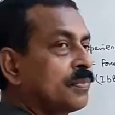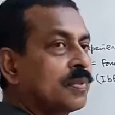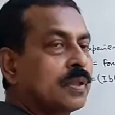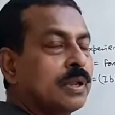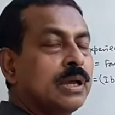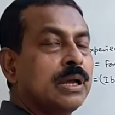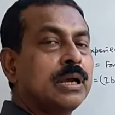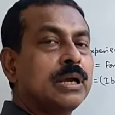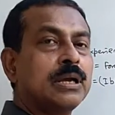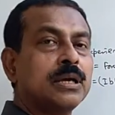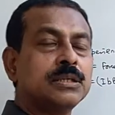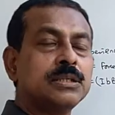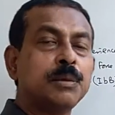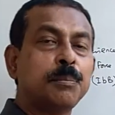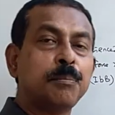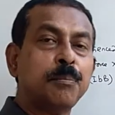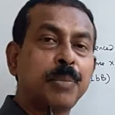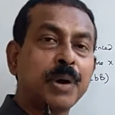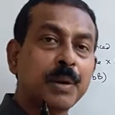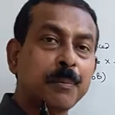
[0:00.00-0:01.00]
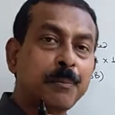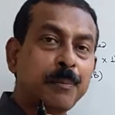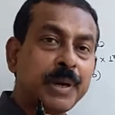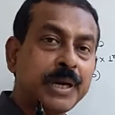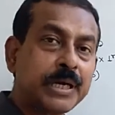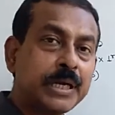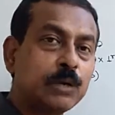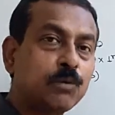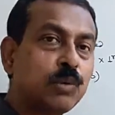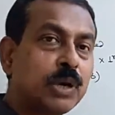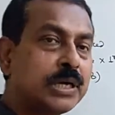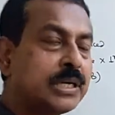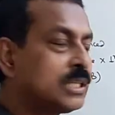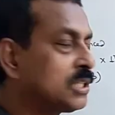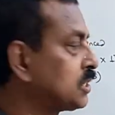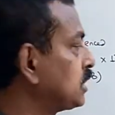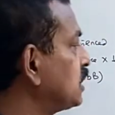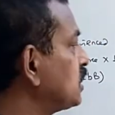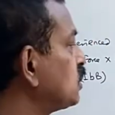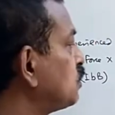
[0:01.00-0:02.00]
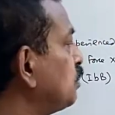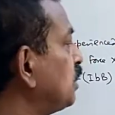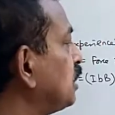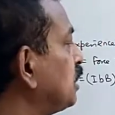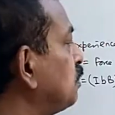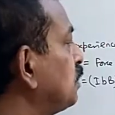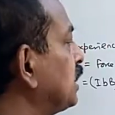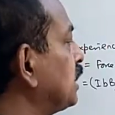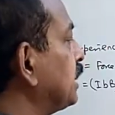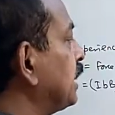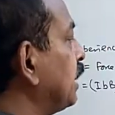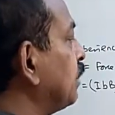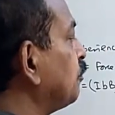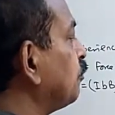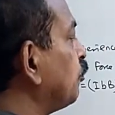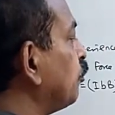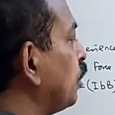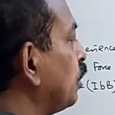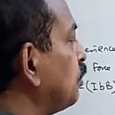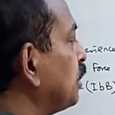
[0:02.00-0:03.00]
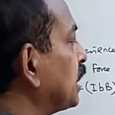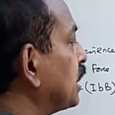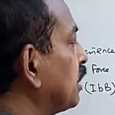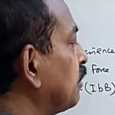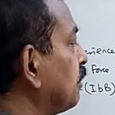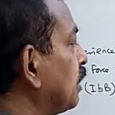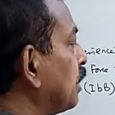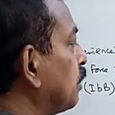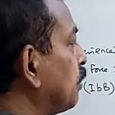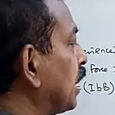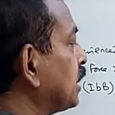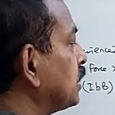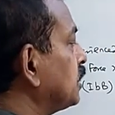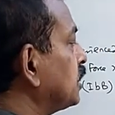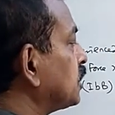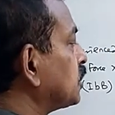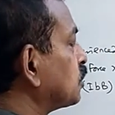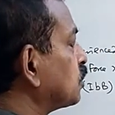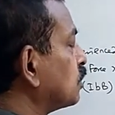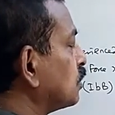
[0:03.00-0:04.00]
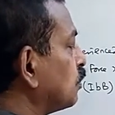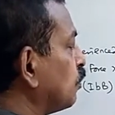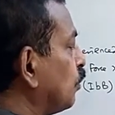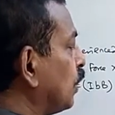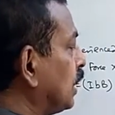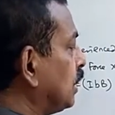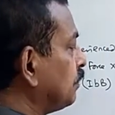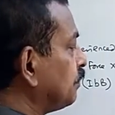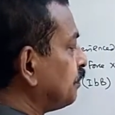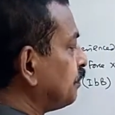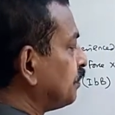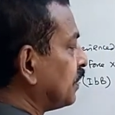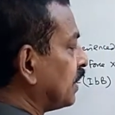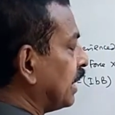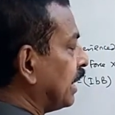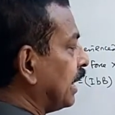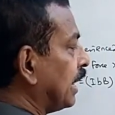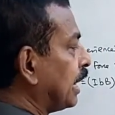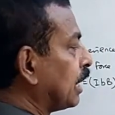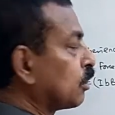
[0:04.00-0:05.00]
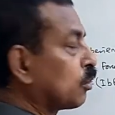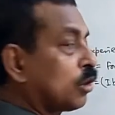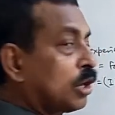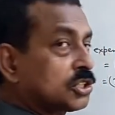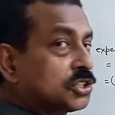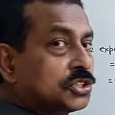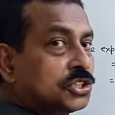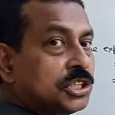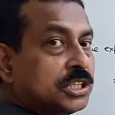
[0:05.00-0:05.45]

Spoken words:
The perpendicular distance between them will be given by this one, L cos theta.